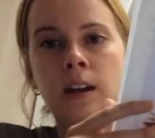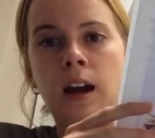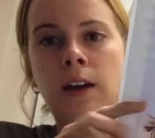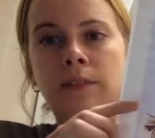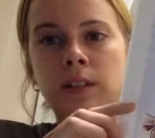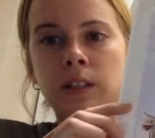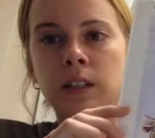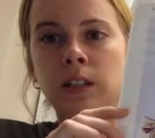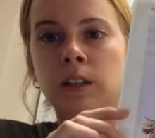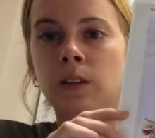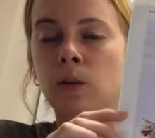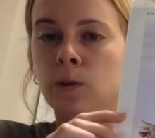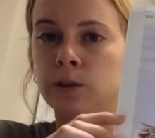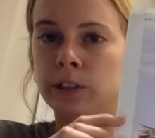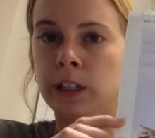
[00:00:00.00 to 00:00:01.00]
obviously the
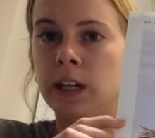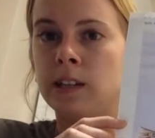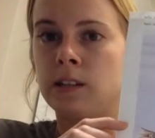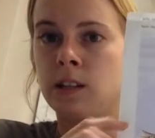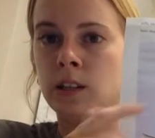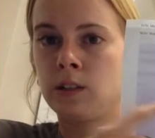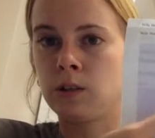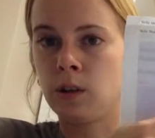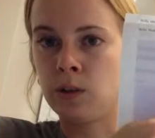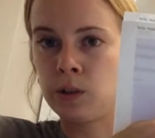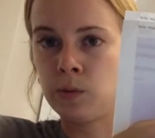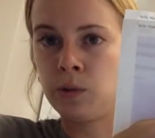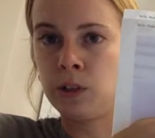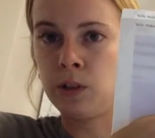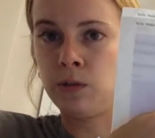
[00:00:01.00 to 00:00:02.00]
older kids and
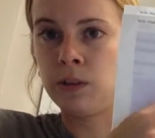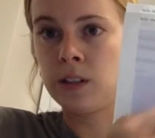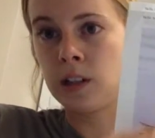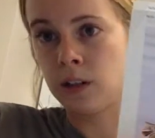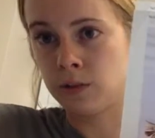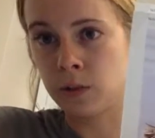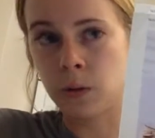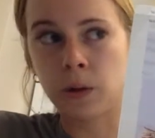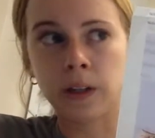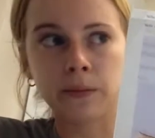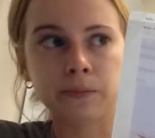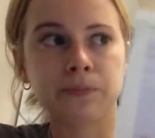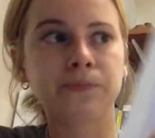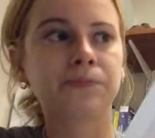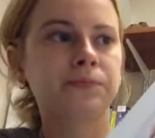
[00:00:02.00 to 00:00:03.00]
adults, we do the deltoid.
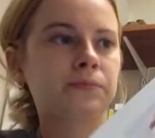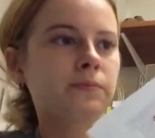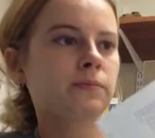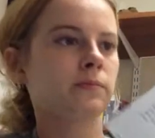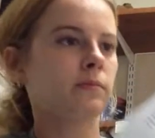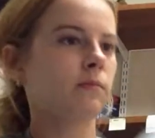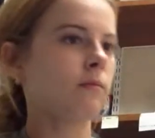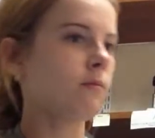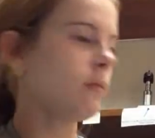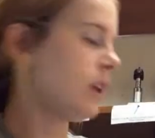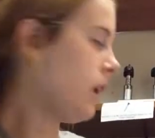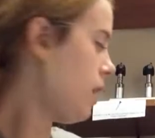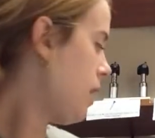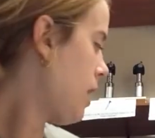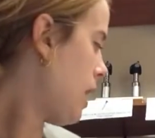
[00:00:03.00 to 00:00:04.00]

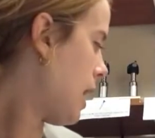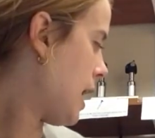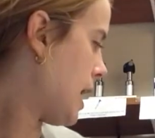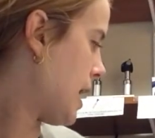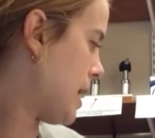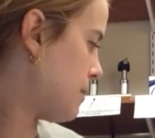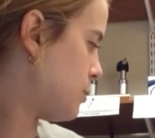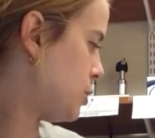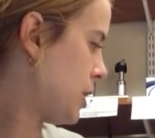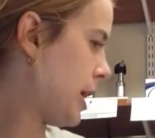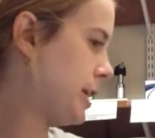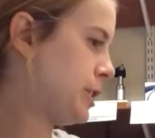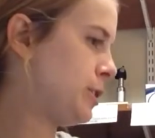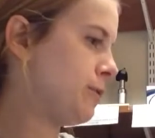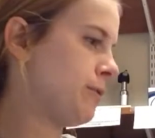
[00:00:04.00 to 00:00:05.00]

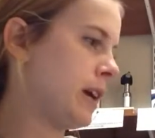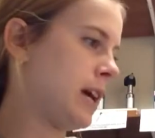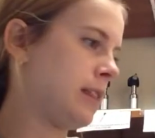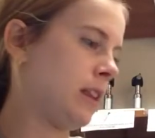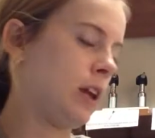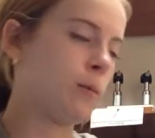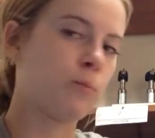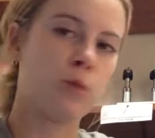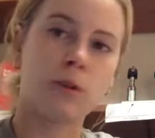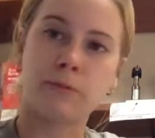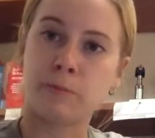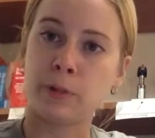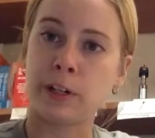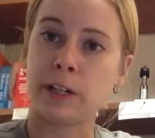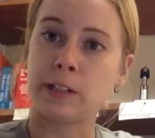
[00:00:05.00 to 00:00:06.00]
Trying to find the
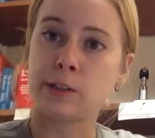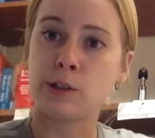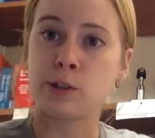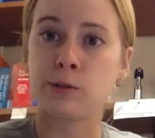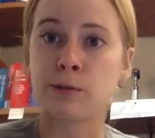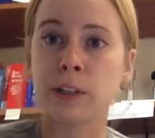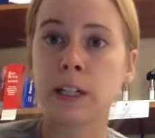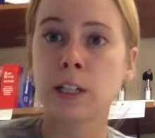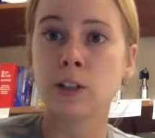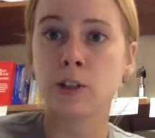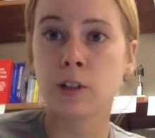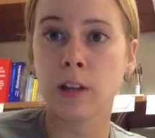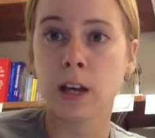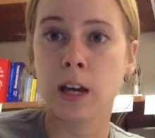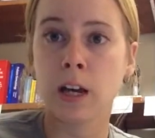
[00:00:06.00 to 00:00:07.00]
appropriate
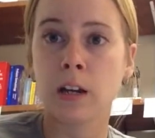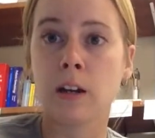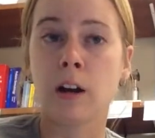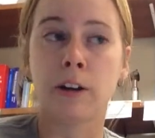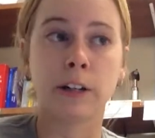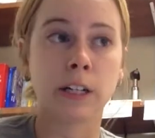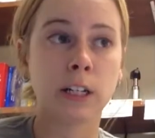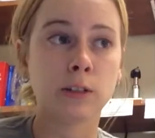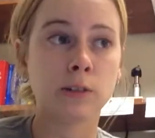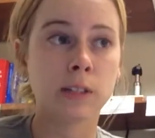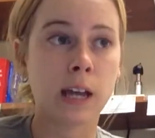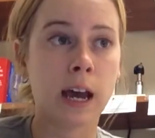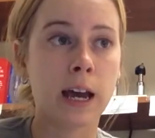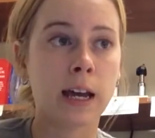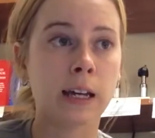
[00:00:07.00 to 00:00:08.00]
syringe then, our needle
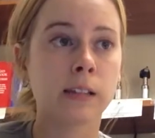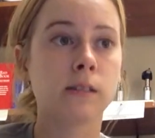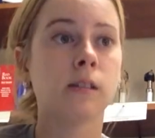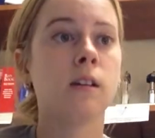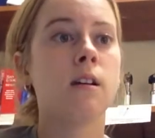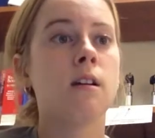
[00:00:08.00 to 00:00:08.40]
size.